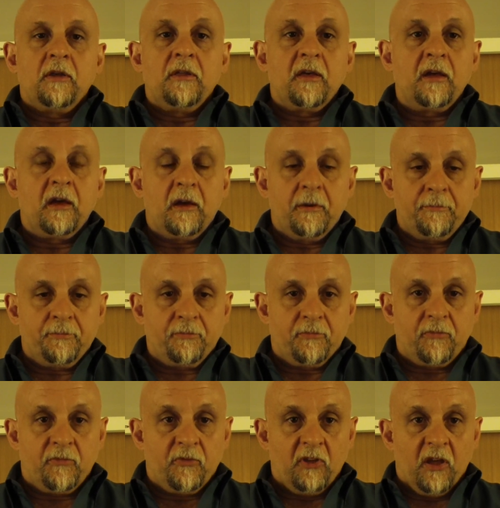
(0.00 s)
Um,
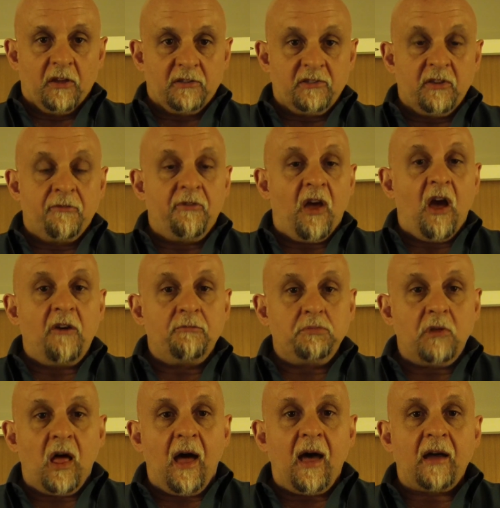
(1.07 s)
it's a valve
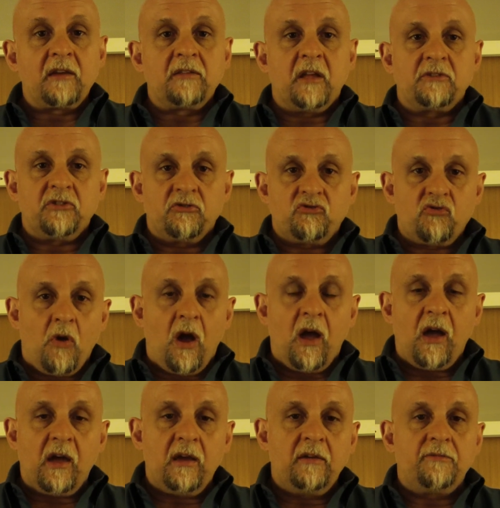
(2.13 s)
block, that's a
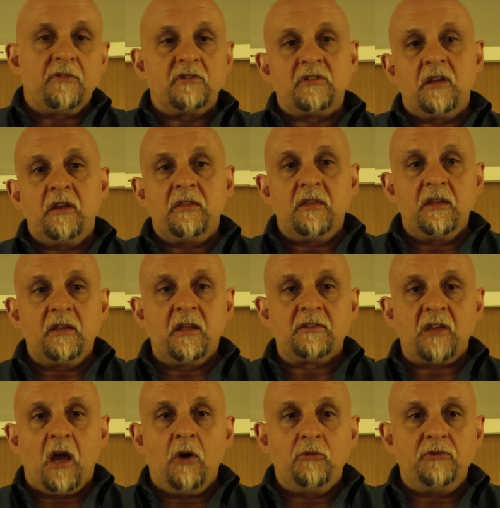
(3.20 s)
drive, that's anything
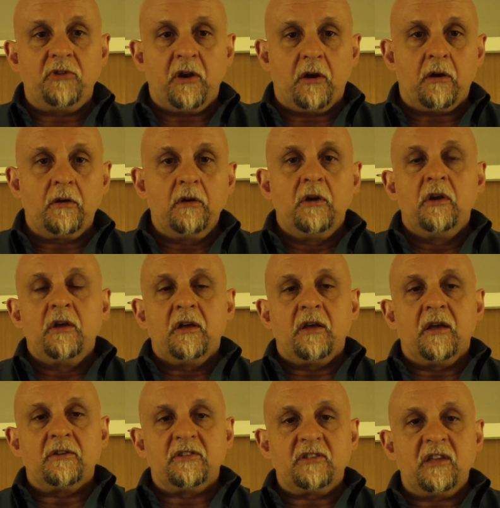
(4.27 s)
that's out there.
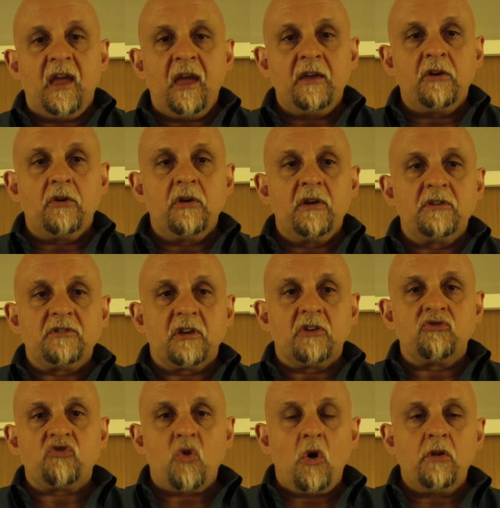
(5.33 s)
A scanner is a
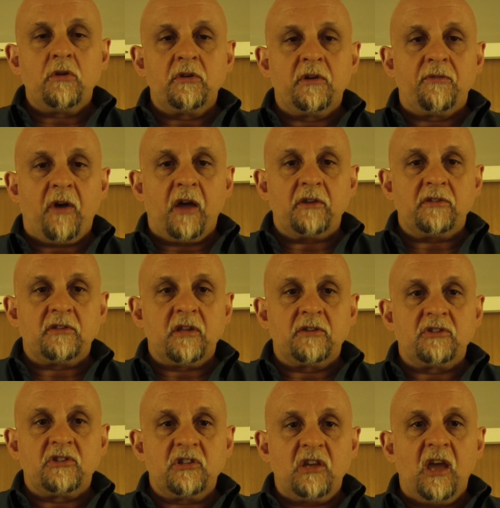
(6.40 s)
controller device. The
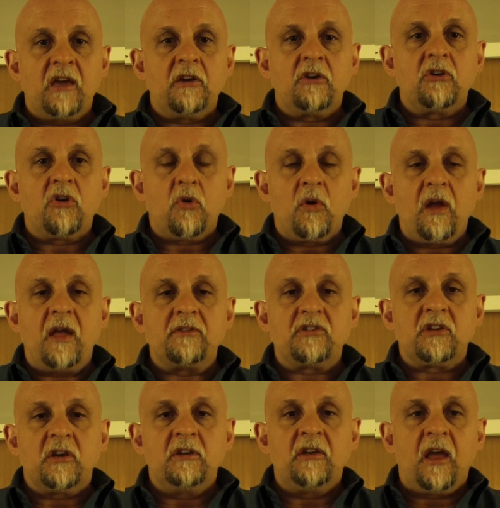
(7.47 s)
scanner
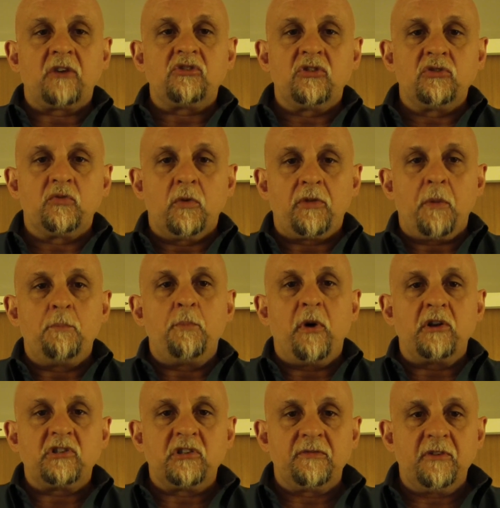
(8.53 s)
creates connections with a
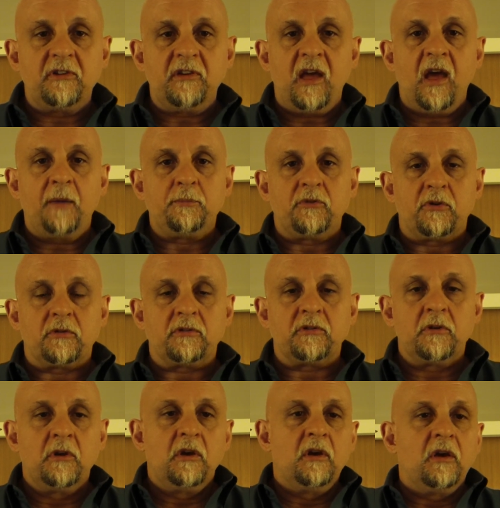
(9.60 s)
bunch of
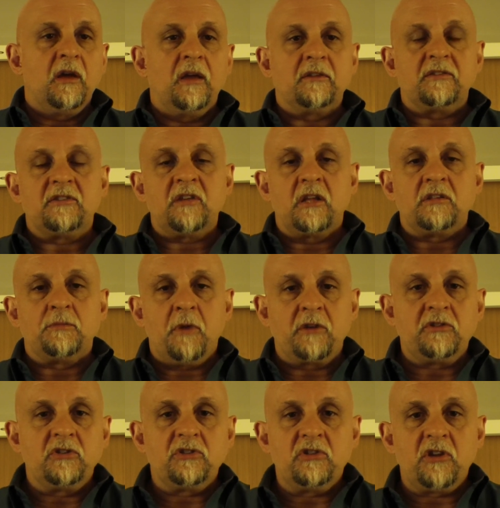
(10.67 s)
adapters. It sends
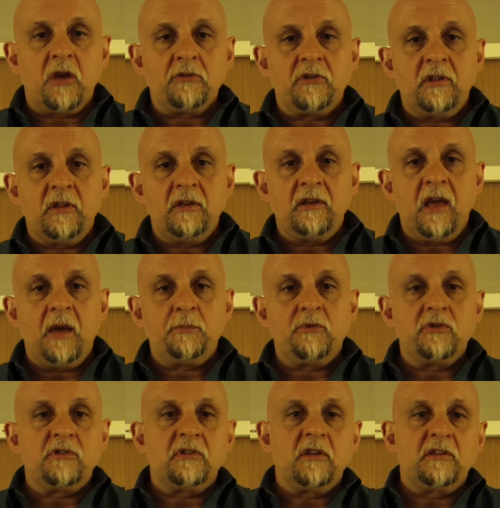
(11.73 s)
messages out to the
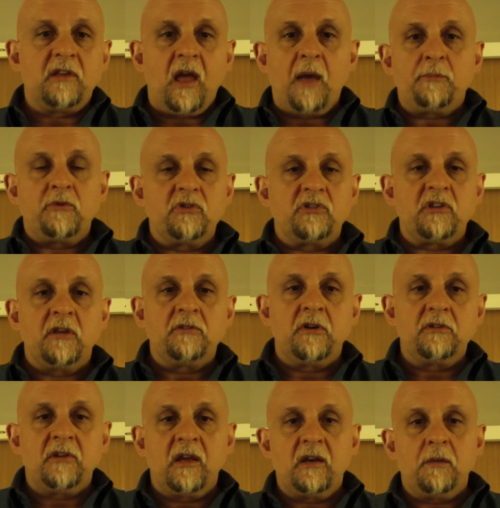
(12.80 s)
adapters. The adapters send
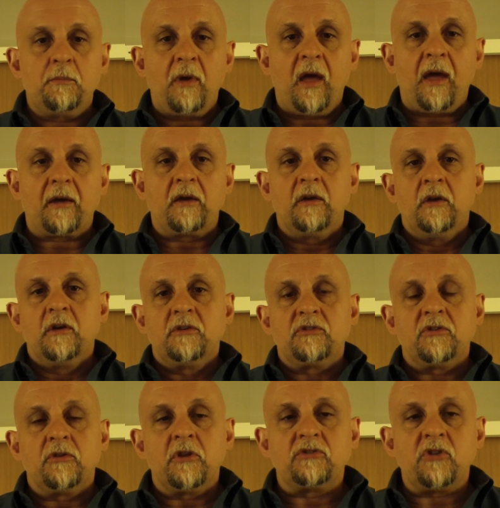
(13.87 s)
their data back.
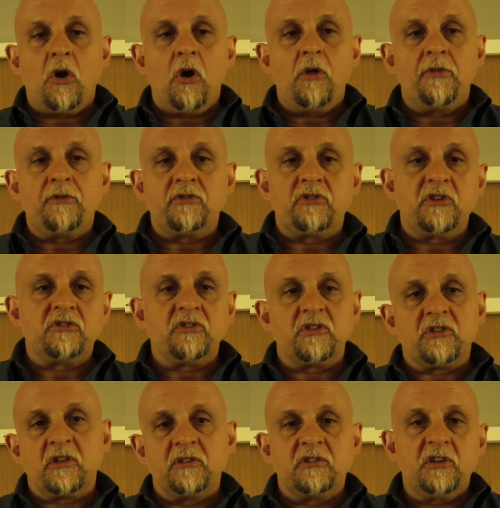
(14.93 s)
So that's all. There's this
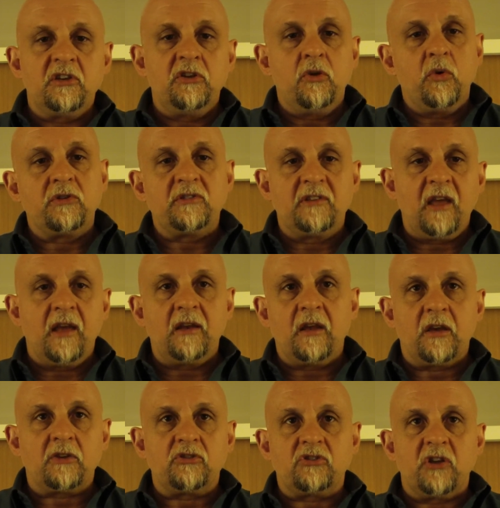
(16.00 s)
this continuous data
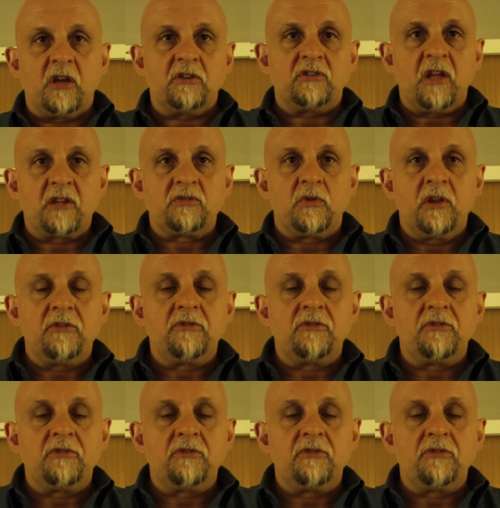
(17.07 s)
exchange. That's what